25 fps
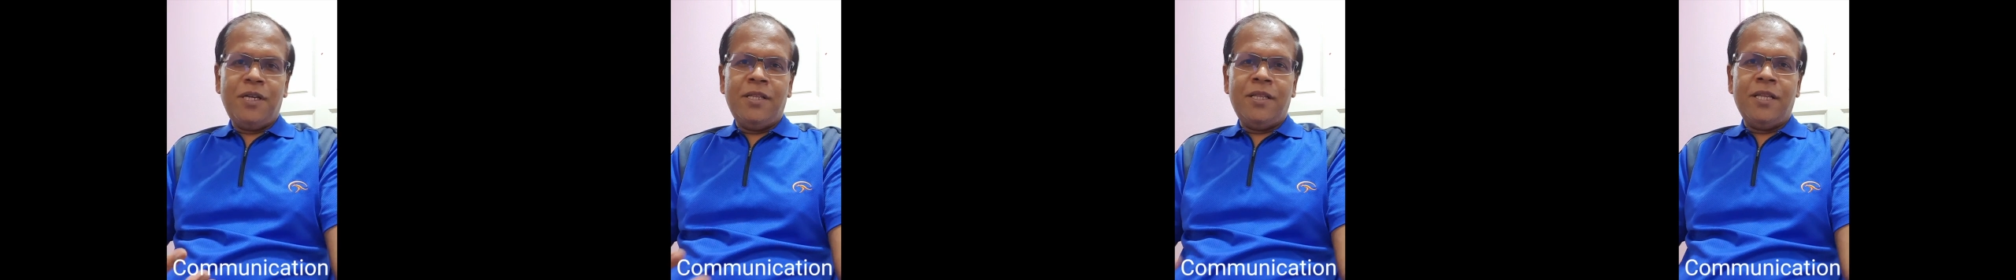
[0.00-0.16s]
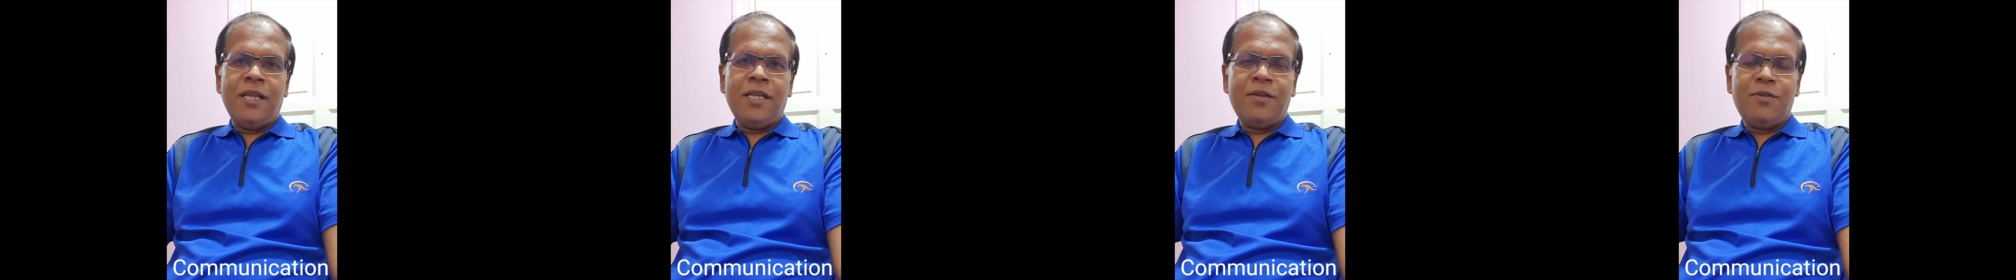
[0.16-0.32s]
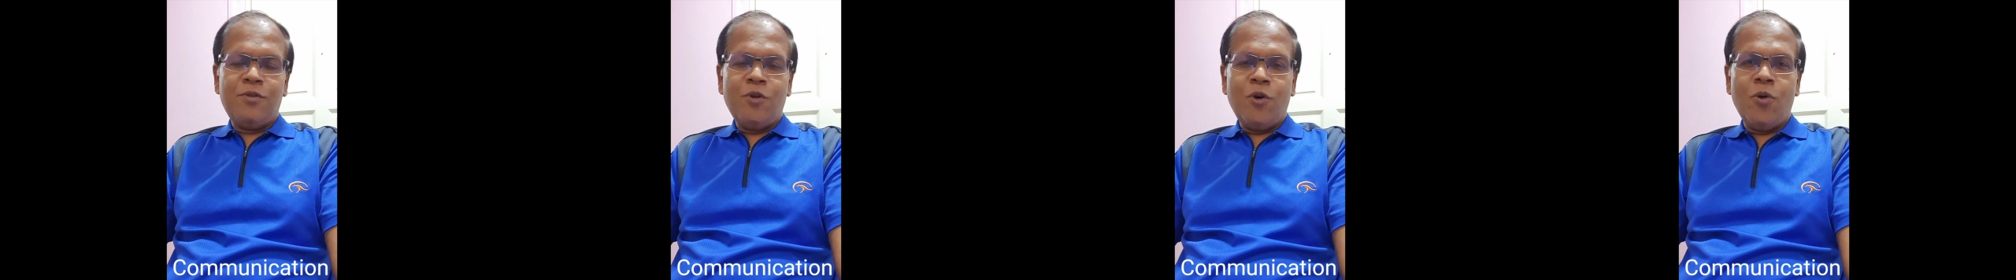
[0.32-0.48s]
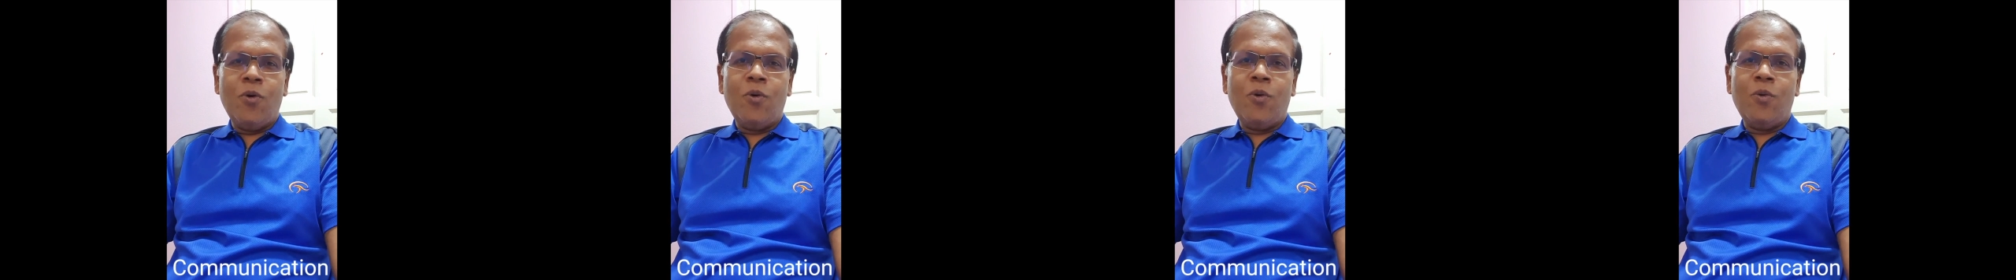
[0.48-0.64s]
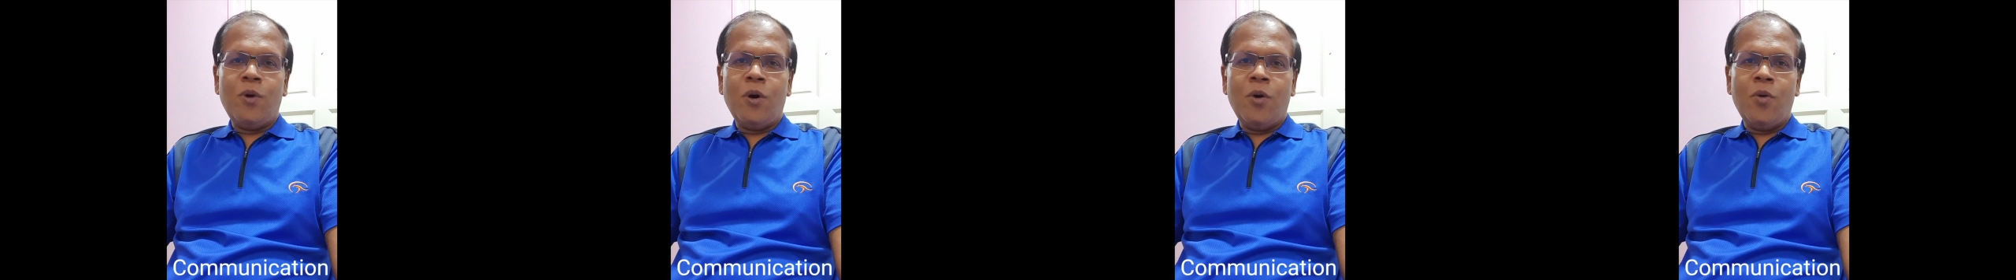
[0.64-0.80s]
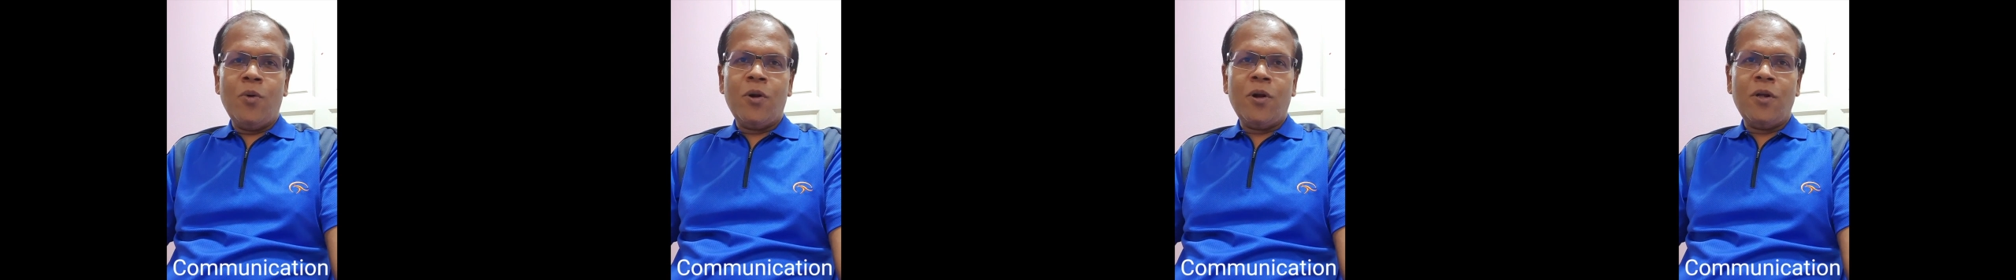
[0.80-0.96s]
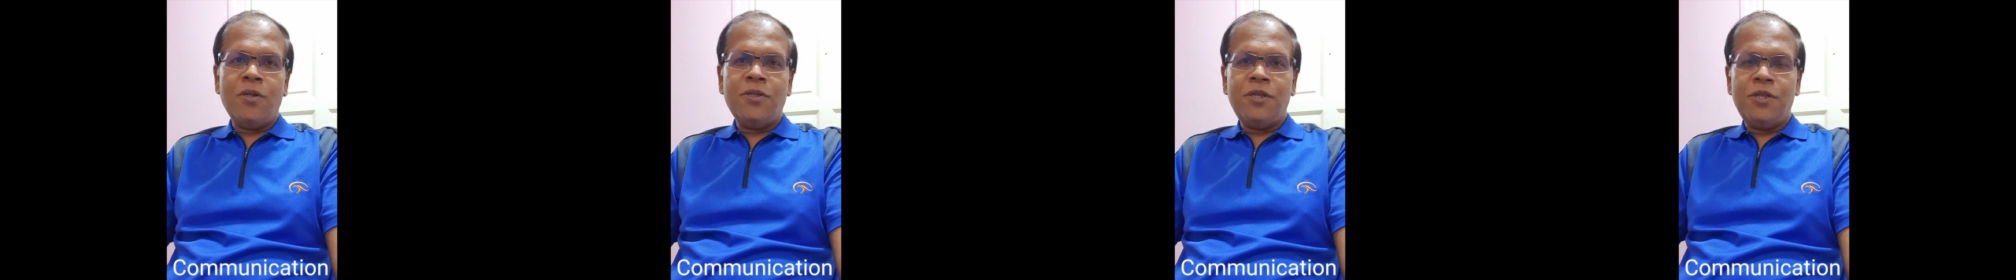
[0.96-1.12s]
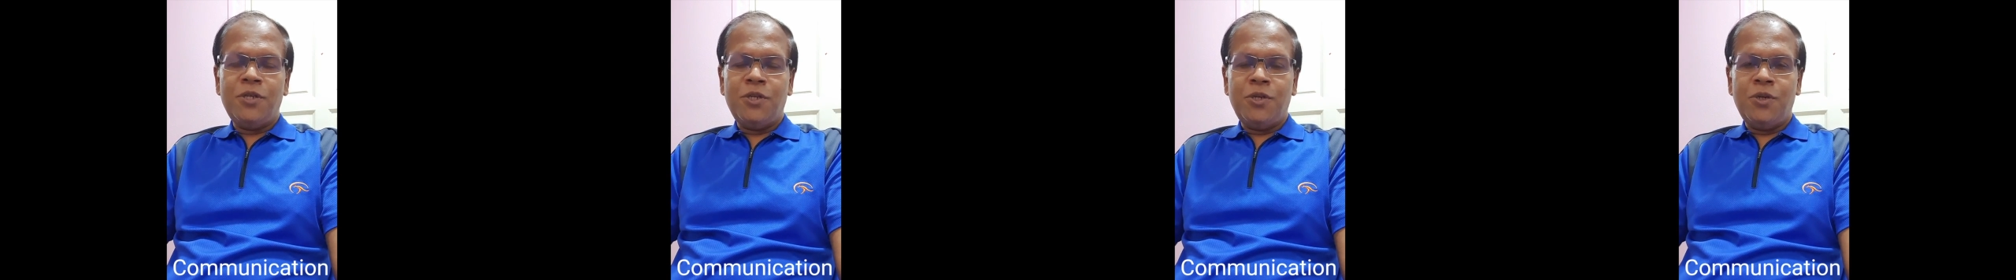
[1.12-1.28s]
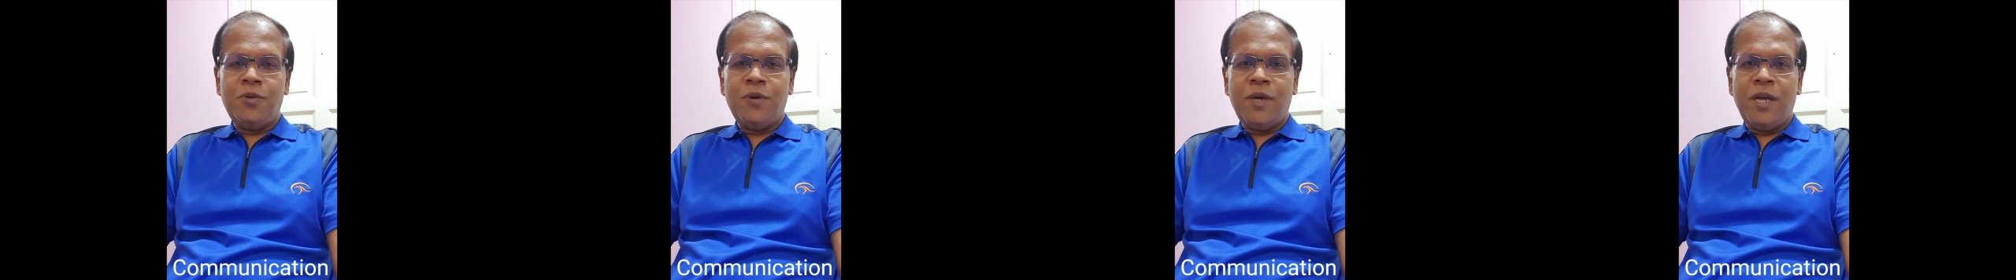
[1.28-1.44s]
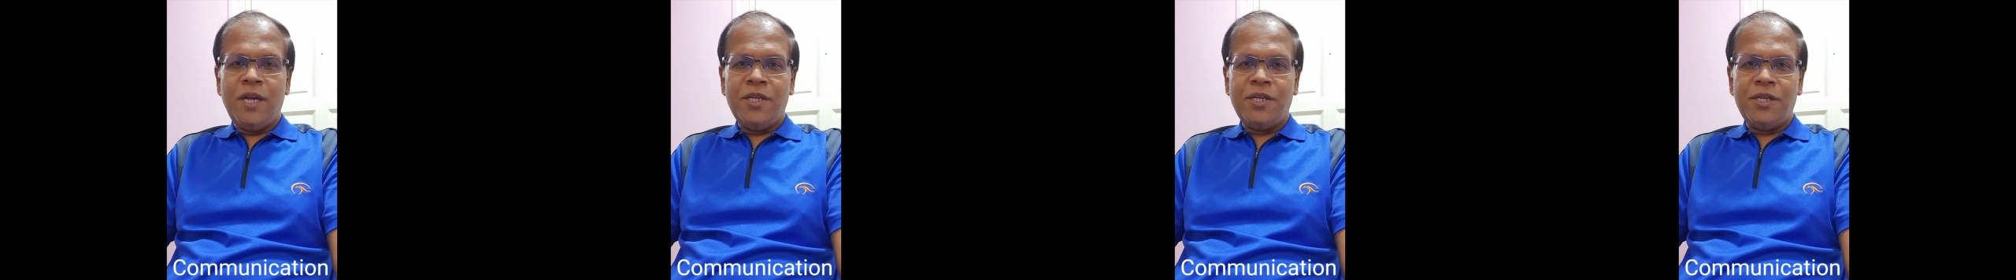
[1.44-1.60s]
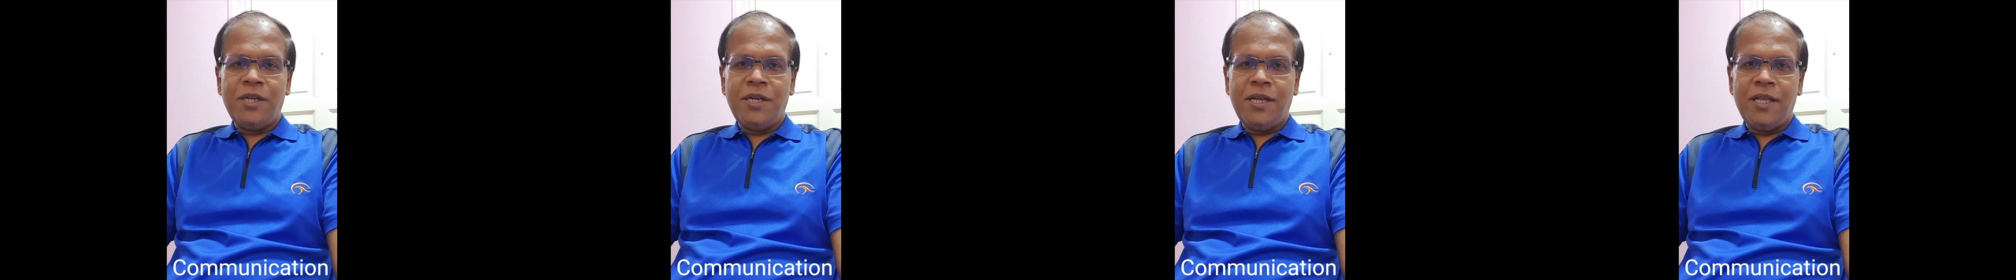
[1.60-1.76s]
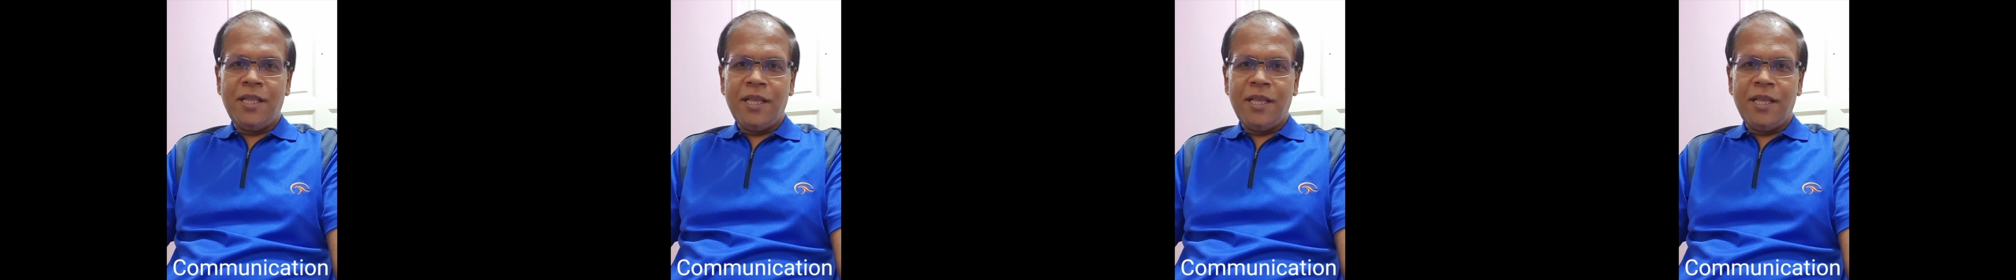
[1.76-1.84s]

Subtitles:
in that whole overall situation,